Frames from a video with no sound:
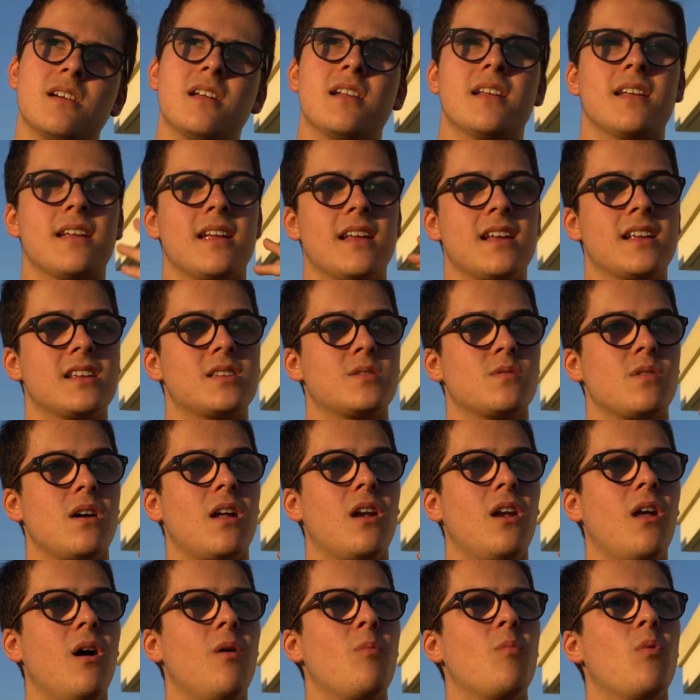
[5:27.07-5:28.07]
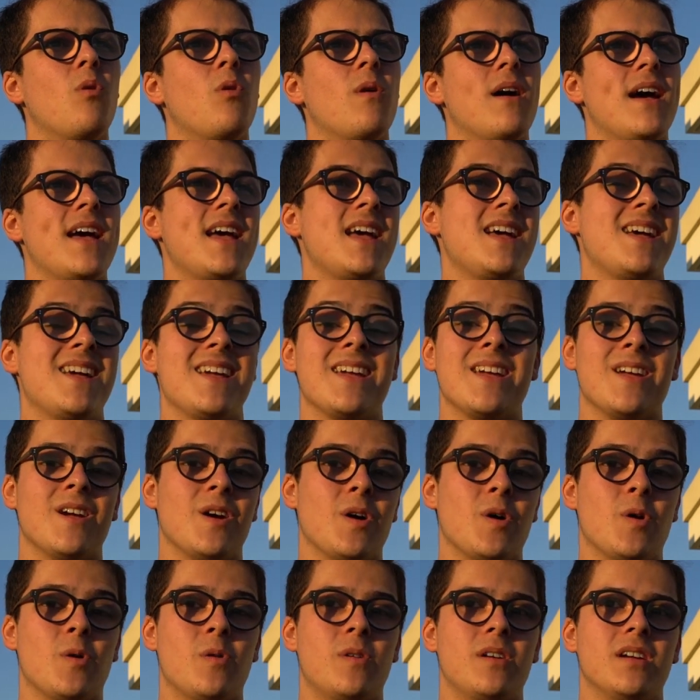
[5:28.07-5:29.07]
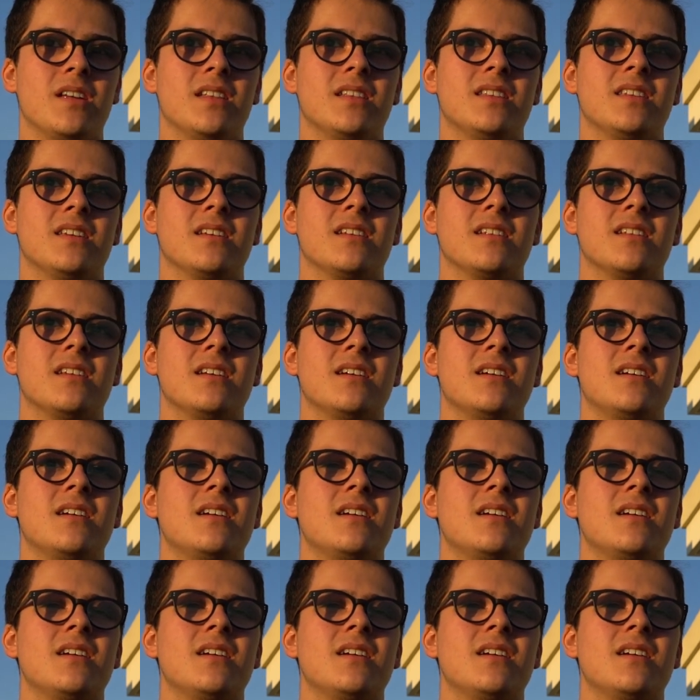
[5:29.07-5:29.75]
and it's a lot more A oriented.